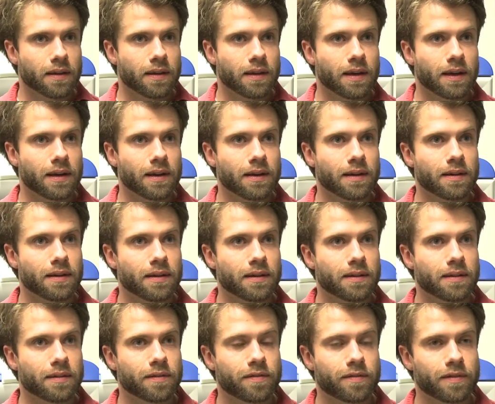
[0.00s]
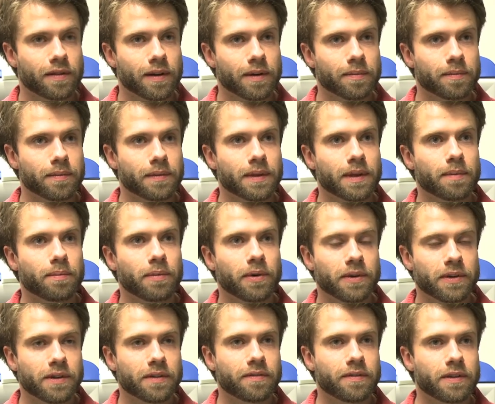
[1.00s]
from the
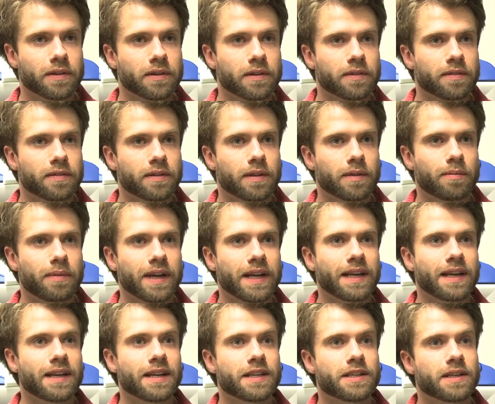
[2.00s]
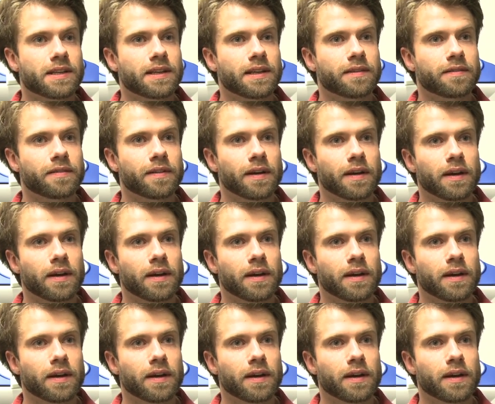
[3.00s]
point of view of the Brain Initiative,